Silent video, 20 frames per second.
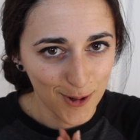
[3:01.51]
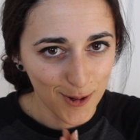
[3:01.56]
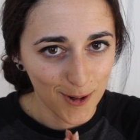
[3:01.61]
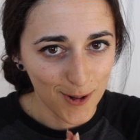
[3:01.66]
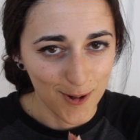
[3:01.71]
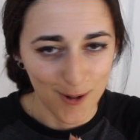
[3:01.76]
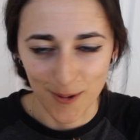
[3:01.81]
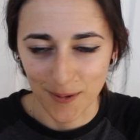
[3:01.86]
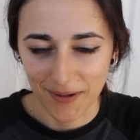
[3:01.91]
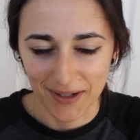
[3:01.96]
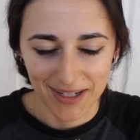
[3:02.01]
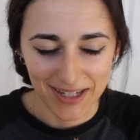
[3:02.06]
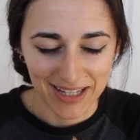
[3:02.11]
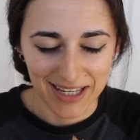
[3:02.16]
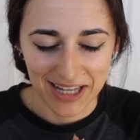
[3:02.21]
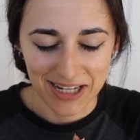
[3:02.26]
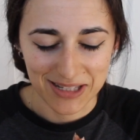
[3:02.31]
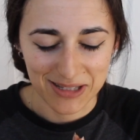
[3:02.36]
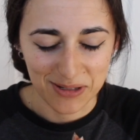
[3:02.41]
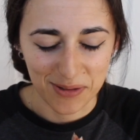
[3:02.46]
oh, we're gonna
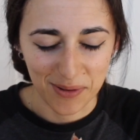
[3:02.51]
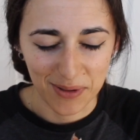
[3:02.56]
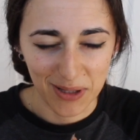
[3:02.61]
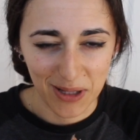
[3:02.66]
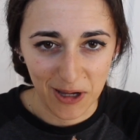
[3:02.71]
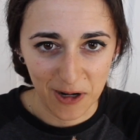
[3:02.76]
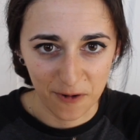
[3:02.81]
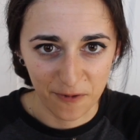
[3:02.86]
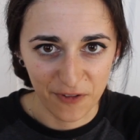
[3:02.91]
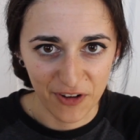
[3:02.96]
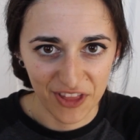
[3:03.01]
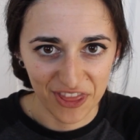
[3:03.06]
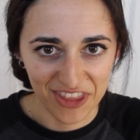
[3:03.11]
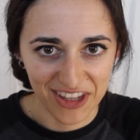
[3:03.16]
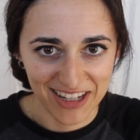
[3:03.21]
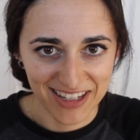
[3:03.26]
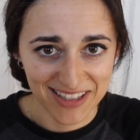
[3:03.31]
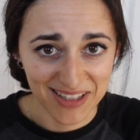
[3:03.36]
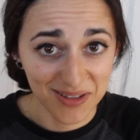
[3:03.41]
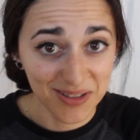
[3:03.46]
get into a lot of fun
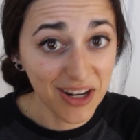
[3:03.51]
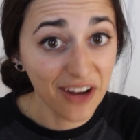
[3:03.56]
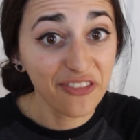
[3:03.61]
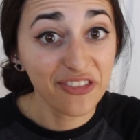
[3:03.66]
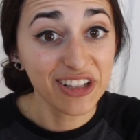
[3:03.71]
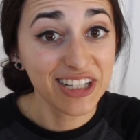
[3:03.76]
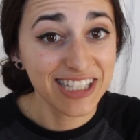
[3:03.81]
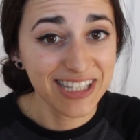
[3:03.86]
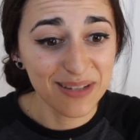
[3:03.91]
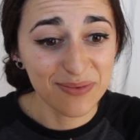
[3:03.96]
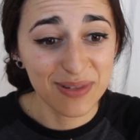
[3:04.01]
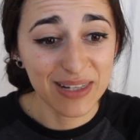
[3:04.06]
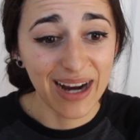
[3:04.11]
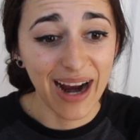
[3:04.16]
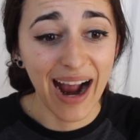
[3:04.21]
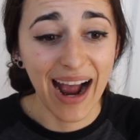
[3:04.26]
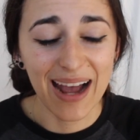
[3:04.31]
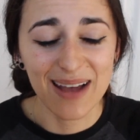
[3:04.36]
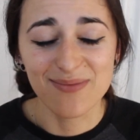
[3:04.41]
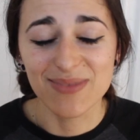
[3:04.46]
things. So definitely
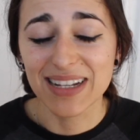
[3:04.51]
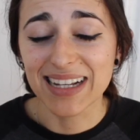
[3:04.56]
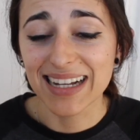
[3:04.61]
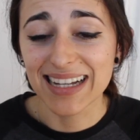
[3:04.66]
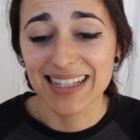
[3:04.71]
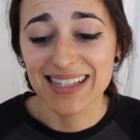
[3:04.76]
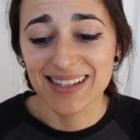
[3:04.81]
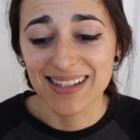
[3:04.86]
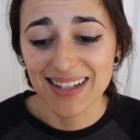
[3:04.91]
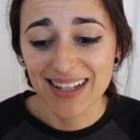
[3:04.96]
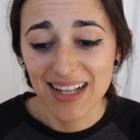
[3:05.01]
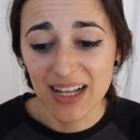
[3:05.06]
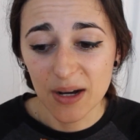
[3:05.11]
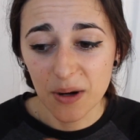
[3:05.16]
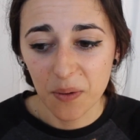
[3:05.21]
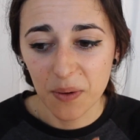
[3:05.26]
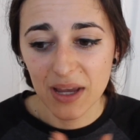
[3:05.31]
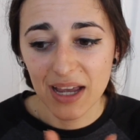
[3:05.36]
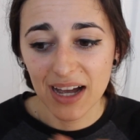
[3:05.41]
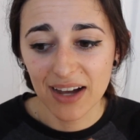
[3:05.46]
subscribe, because
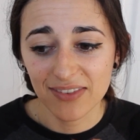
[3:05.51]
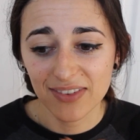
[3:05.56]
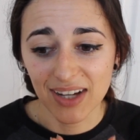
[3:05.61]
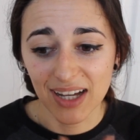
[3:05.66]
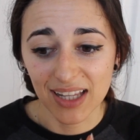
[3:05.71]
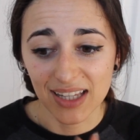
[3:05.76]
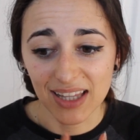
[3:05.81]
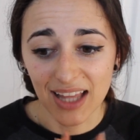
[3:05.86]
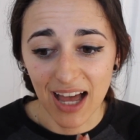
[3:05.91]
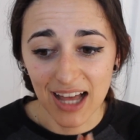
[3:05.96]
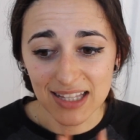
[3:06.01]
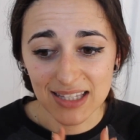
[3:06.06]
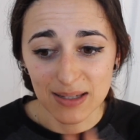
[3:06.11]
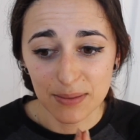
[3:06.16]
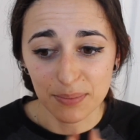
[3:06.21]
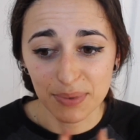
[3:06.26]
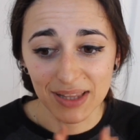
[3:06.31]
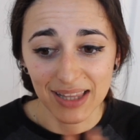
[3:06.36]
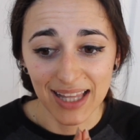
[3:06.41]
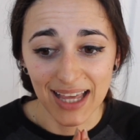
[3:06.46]
we have a
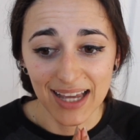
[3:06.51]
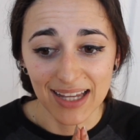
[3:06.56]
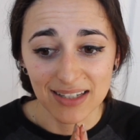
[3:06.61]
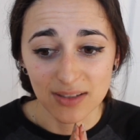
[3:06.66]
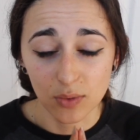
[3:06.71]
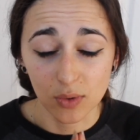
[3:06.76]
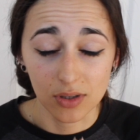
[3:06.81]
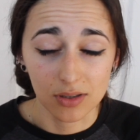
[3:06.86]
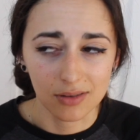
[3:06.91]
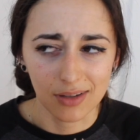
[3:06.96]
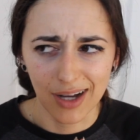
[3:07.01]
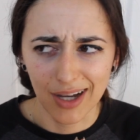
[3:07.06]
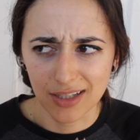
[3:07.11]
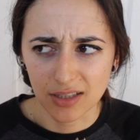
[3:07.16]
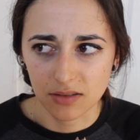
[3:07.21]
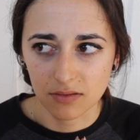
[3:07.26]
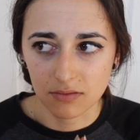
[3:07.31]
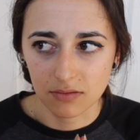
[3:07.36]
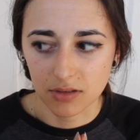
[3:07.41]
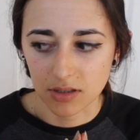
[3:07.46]
lot planned. Well,
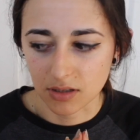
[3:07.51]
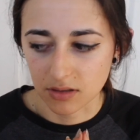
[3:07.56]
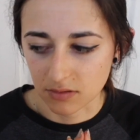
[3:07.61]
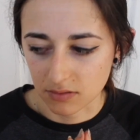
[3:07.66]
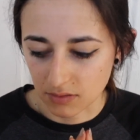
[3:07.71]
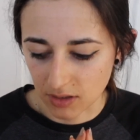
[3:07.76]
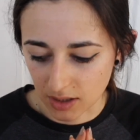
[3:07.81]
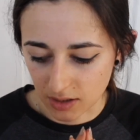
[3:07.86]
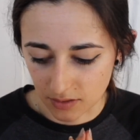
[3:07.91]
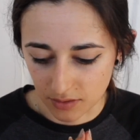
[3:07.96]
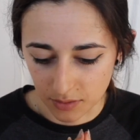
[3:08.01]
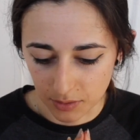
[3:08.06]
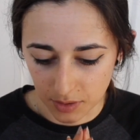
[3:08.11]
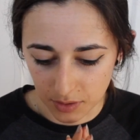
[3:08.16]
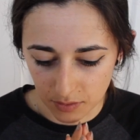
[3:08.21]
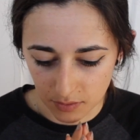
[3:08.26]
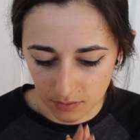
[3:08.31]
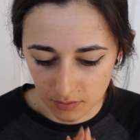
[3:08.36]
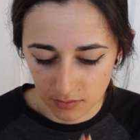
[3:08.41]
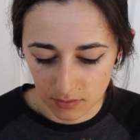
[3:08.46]
I do. I don't know
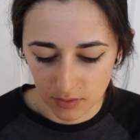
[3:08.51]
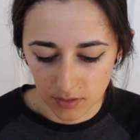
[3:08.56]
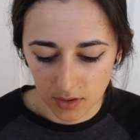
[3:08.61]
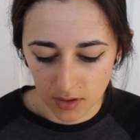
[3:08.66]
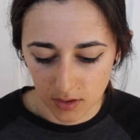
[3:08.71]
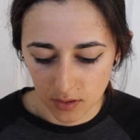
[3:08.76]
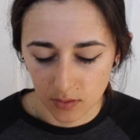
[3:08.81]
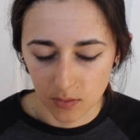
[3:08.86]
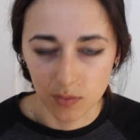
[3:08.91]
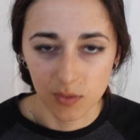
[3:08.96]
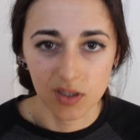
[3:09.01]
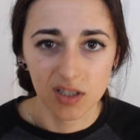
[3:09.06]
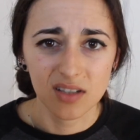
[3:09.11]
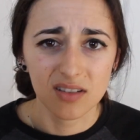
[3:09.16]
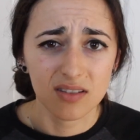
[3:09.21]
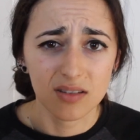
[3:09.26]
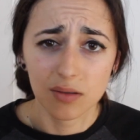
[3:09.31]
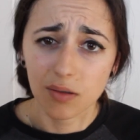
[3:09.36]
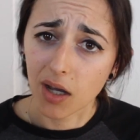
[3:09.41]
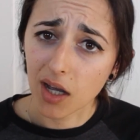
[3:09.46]
what we
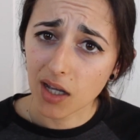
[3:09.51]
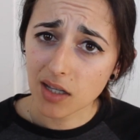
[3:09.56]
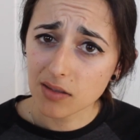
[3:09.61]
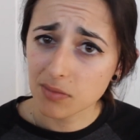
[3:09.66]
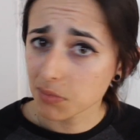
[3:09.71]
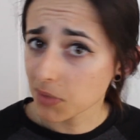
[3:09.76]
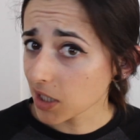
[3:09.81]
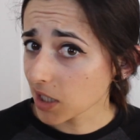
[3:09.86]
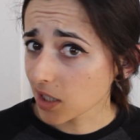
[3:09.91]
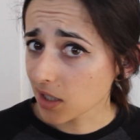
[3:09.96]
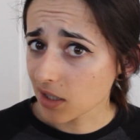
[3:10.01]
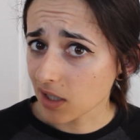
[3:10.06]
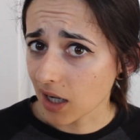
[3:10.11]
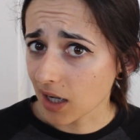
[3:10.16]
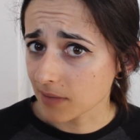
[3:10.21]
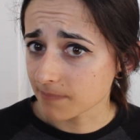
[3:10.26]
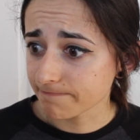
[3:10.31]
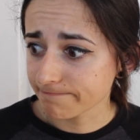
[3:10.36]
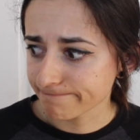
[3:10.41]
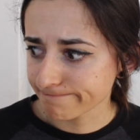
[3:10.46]
is. You guys, me?
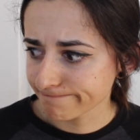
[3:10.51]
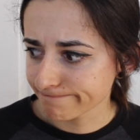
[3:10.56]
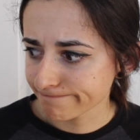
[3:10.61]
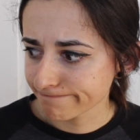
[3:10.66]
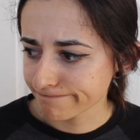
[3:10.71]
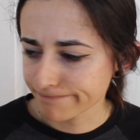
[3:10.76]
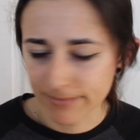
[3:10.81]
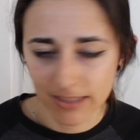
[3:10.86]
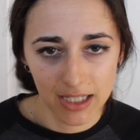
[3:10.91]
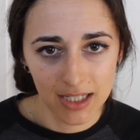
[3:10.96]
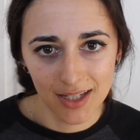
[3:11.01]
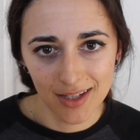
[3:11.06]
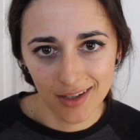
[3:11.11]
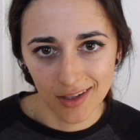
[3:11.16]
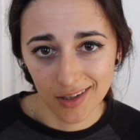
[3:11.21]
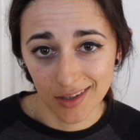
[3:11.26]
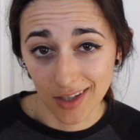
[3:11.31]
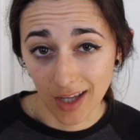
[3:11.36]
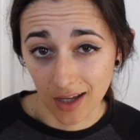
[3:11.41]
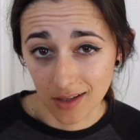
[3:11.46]

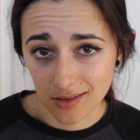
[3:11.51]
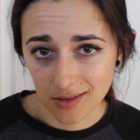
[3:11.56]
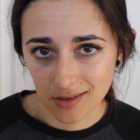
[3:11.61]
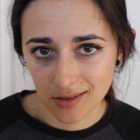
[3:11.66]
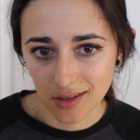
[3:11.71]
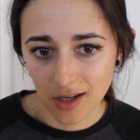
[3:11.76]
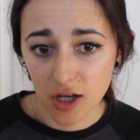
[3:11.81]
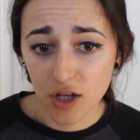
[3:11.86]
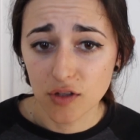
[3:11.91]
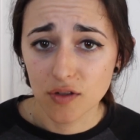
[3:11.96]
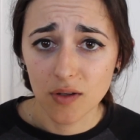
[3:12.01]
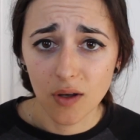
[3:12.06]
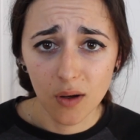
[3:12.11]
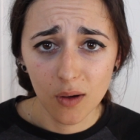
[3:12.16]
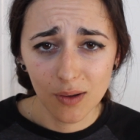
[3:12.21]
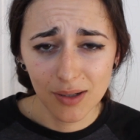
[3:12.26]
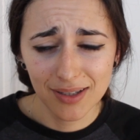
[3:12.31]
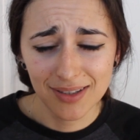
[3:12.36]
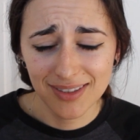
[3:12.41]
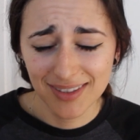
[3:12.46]
Yes.
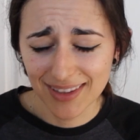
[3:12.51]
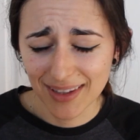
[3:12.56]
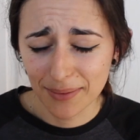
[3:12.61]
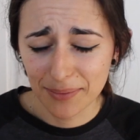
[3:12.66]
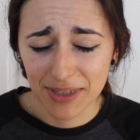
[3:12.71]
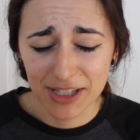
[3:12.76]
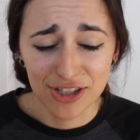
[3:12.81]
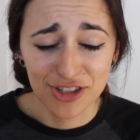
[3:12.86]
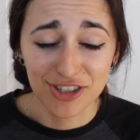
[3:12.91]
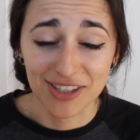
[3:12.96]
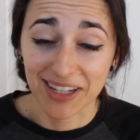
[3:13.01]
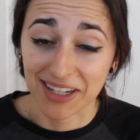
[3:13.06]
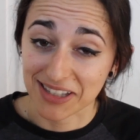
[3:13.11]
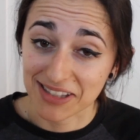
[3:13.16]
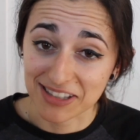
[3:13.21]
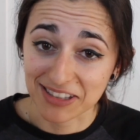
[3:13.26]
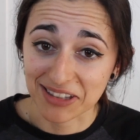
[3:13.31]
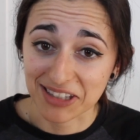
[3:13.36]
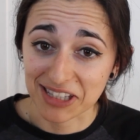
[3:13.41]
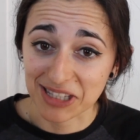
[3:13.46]
So let me just get
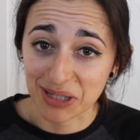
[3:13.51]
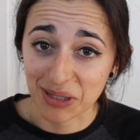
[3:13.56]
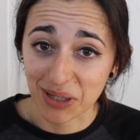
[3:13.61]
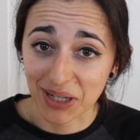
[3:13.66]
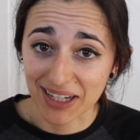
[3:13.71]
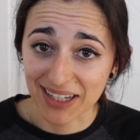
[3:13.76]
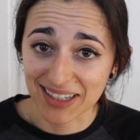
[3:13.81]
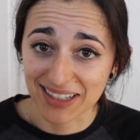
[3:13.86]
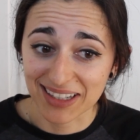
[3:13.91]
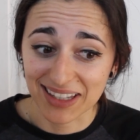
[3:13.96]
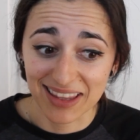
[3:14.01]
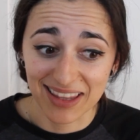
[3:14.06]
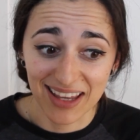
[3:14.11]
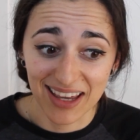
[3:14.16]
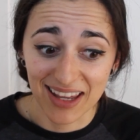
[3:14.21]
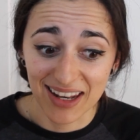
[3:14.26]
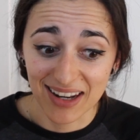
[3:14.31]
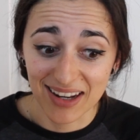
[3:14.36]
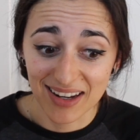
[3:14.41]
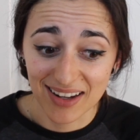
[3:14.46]
to the talking and
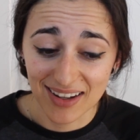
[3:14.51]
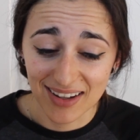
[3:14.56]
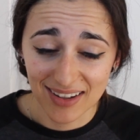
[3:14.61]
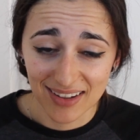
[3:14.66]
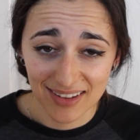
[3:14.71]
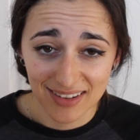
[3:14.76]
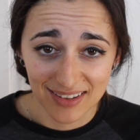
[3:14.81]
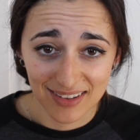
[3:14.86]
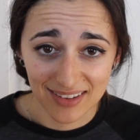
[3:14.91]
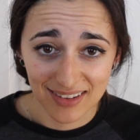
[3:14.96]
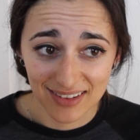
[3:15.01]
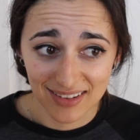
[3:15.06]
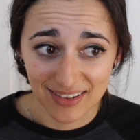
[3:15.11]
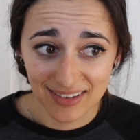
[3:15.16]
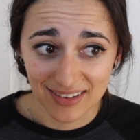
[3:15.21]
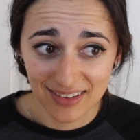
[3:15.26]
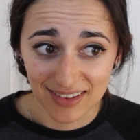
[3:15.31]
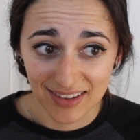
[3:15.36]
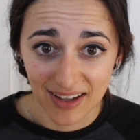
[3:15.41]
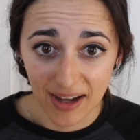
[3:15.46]
then,
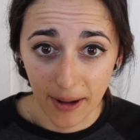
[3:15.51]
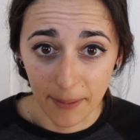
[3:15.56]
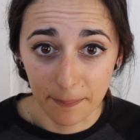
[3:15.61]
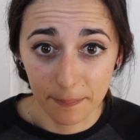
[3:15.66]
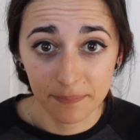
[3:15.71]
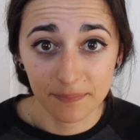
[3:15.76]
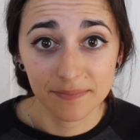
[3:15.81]
yeah.